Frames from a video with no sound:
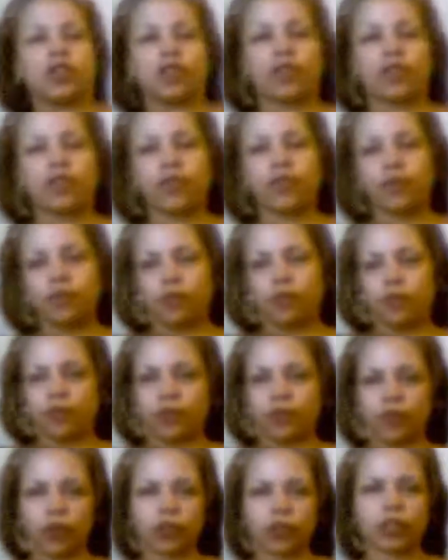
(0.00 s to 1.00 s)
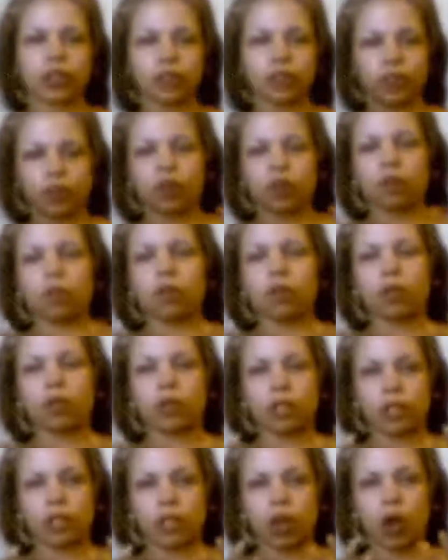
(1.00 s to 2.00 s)
Your first and
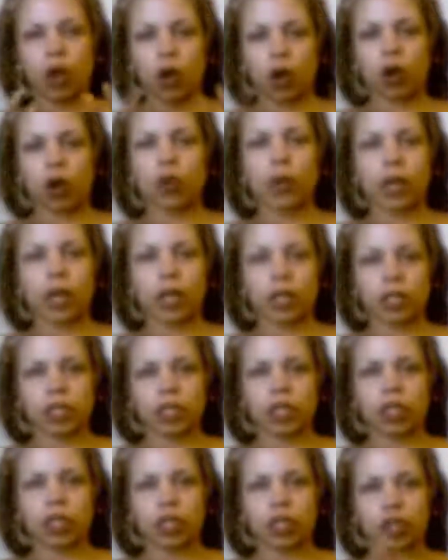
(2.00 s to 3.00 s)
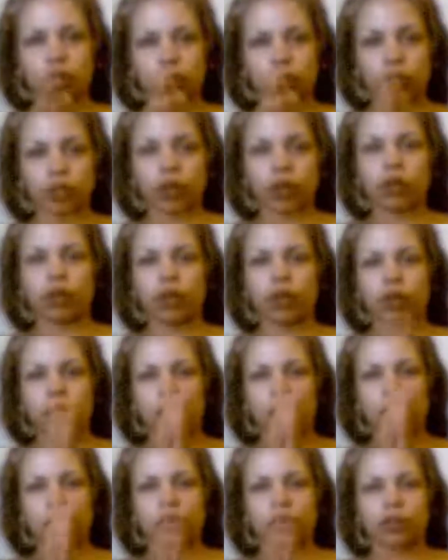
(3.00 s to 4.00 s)
foremost is always your soul,
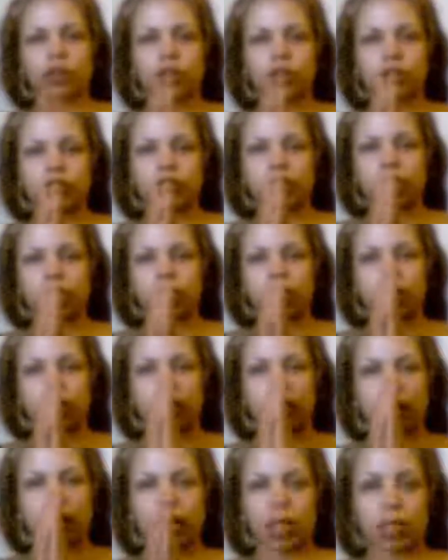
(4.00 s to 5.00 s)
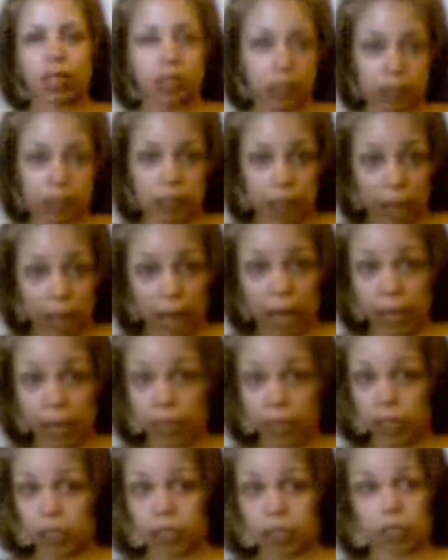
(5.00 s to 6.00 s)
the energy that doesn't
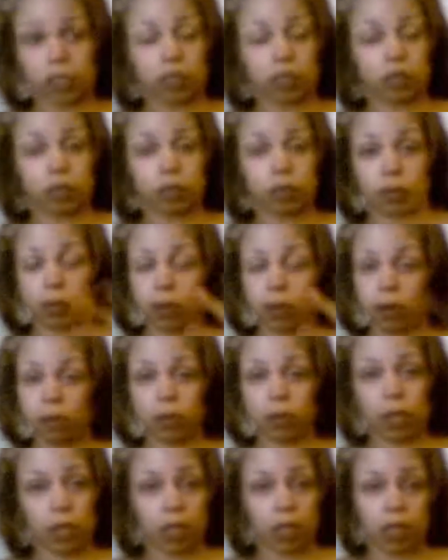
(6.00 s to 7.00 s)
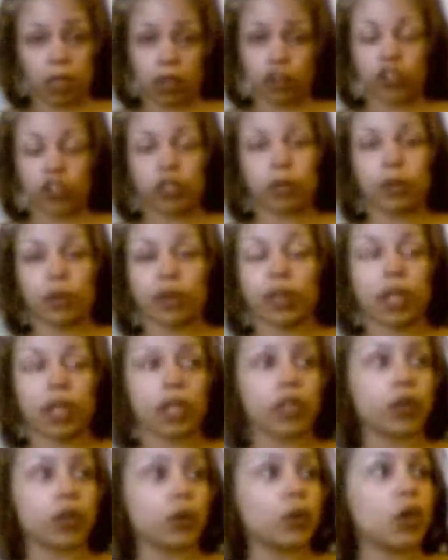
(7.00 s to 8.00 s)
die. It's a permanent energy
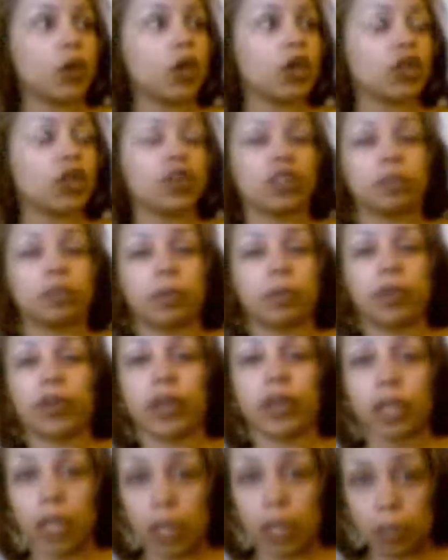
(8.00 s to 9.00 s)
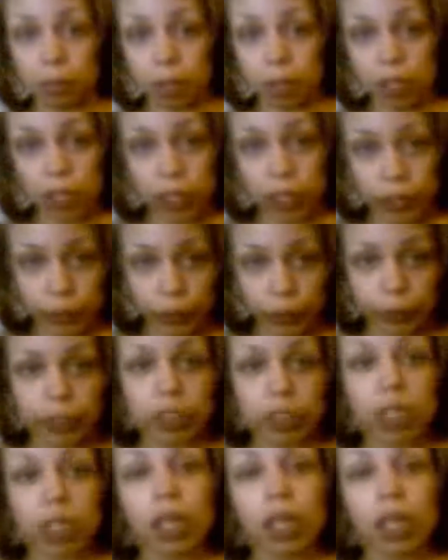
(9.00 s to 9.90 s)
within you. Your spirit can be killed.